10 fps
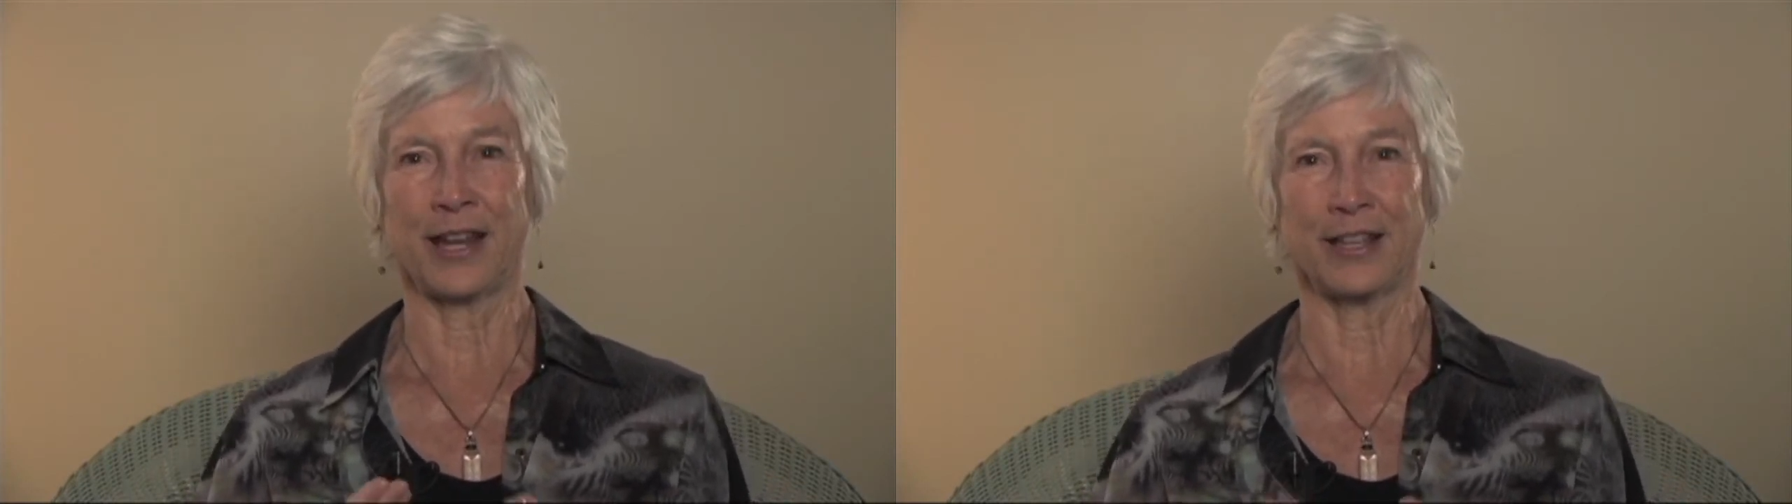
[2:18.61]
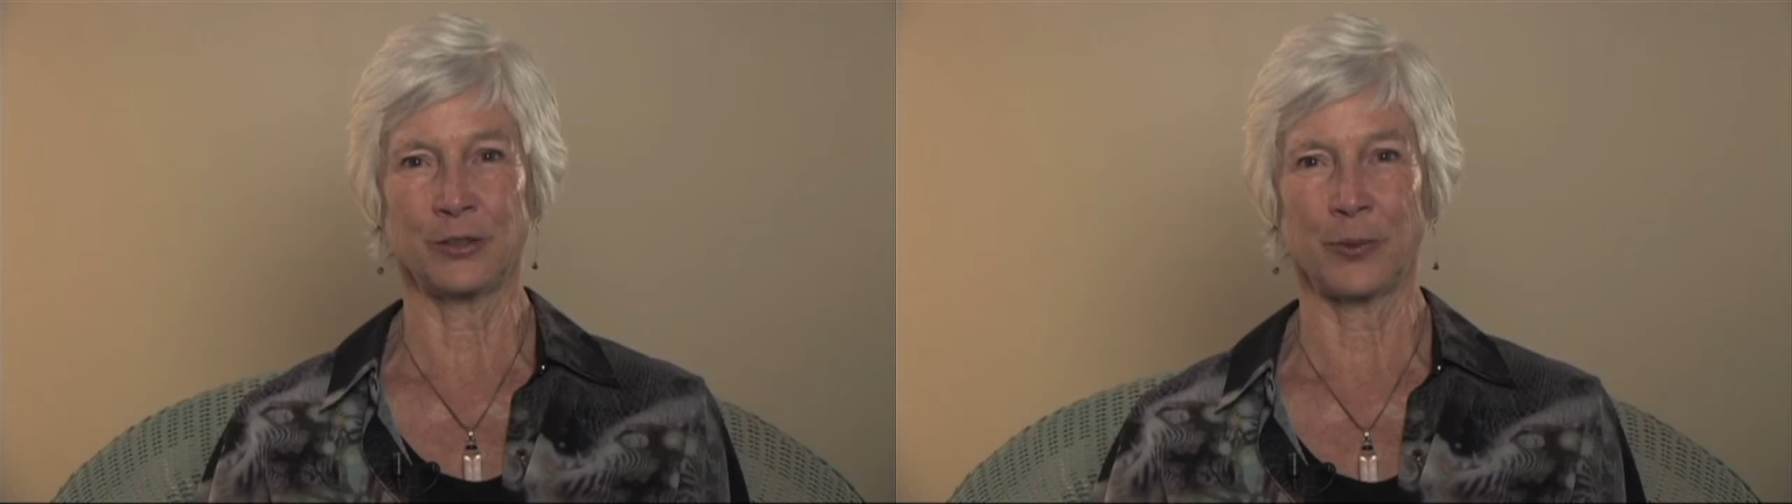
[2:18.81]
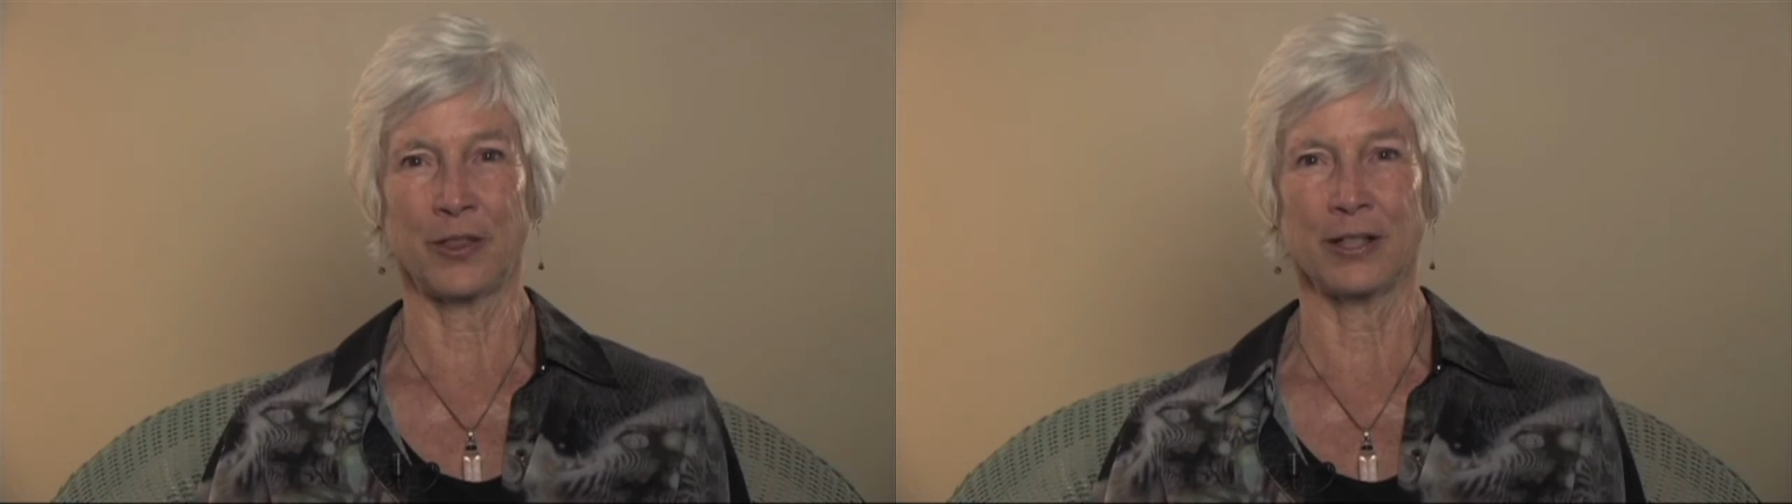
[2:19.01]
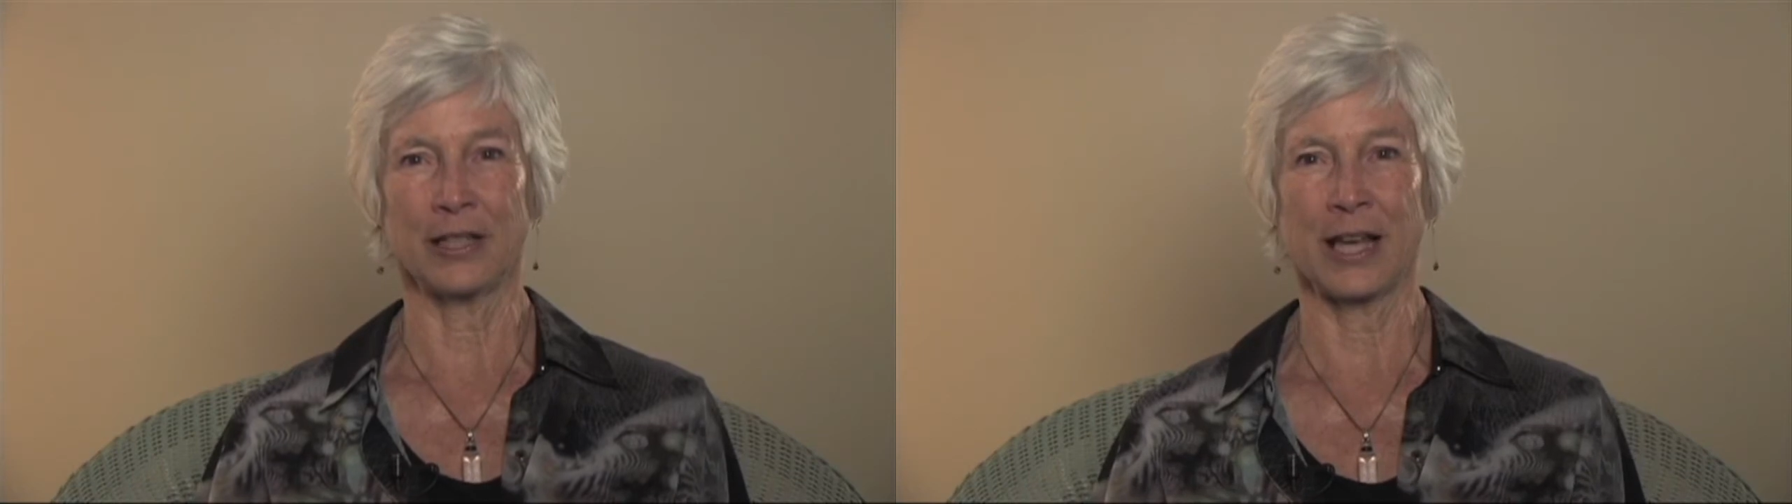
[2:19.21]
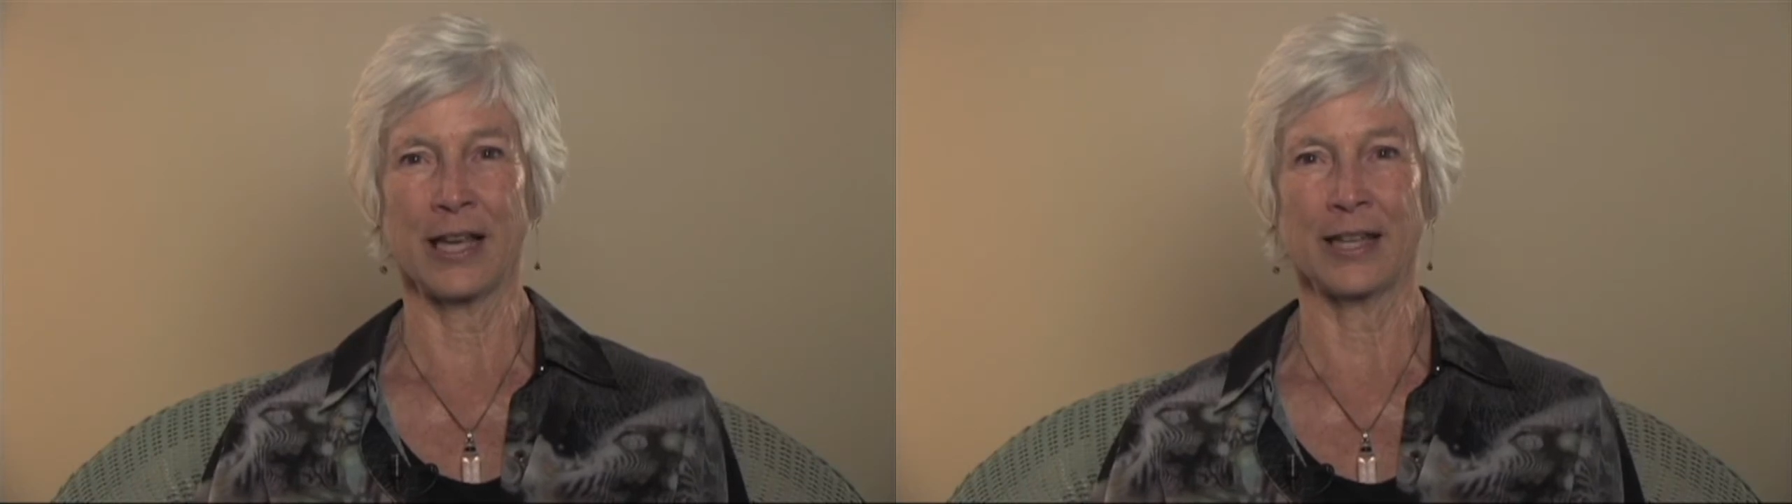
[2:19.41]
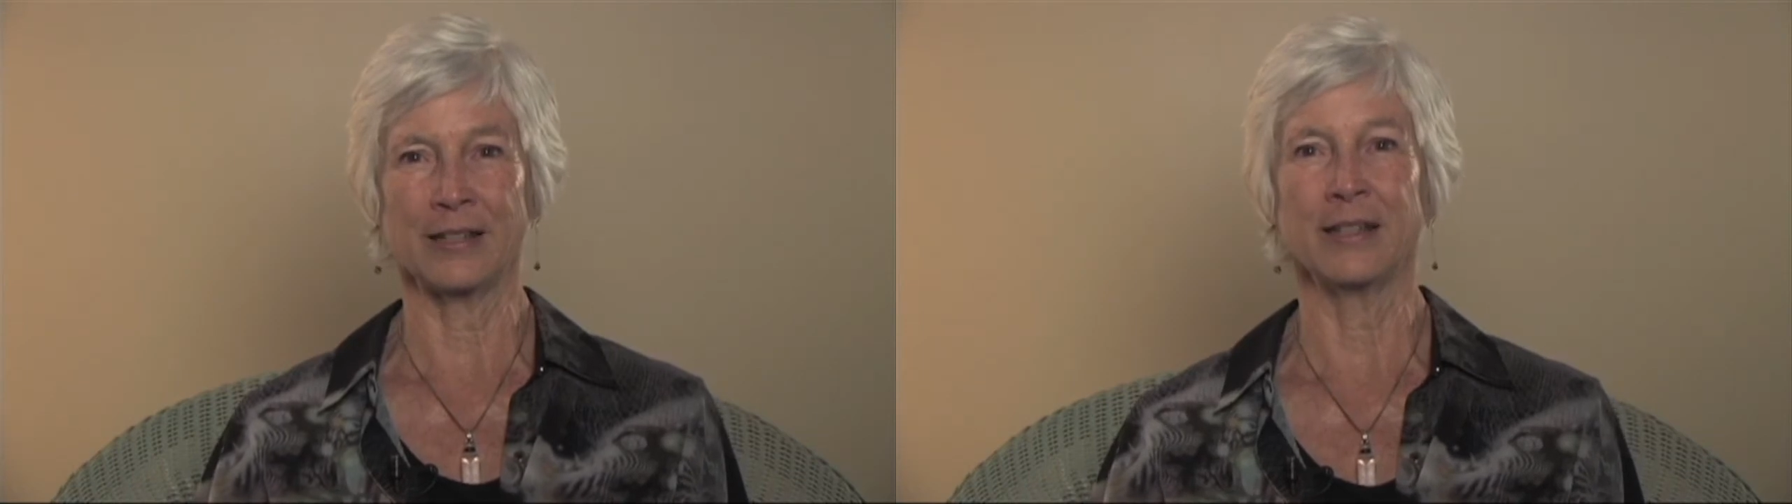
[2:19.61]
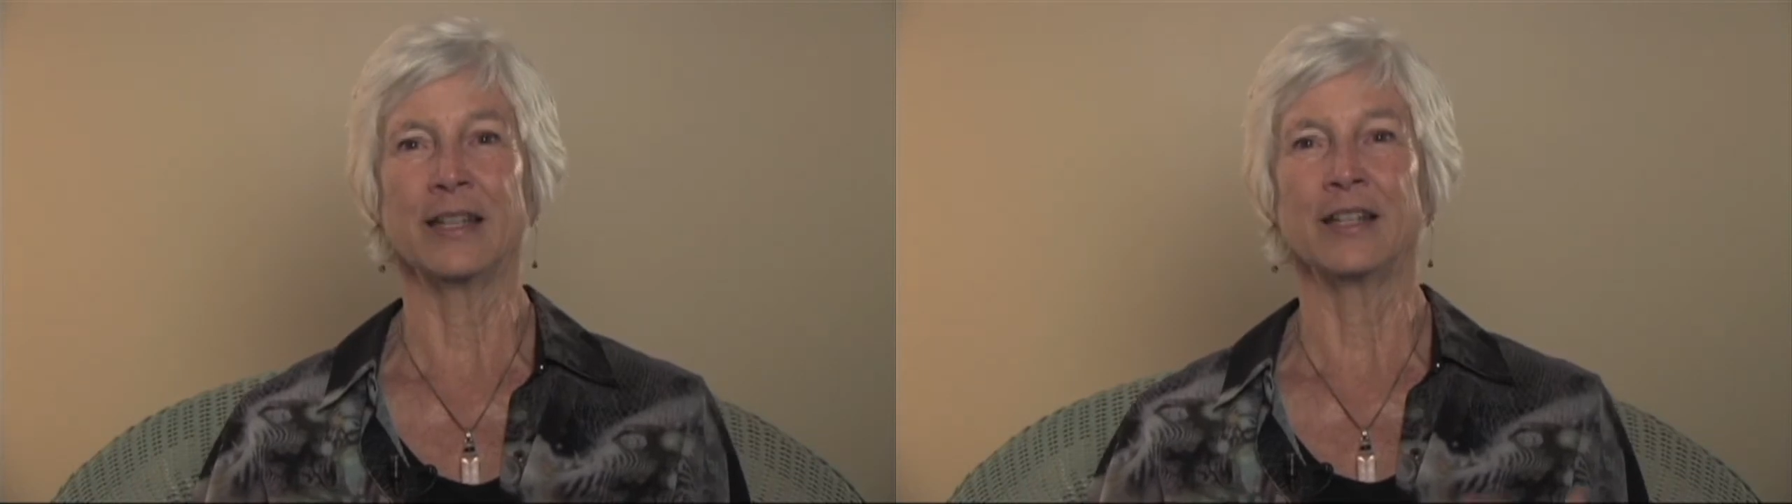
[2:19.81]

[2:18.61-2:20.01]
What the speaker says: has with the client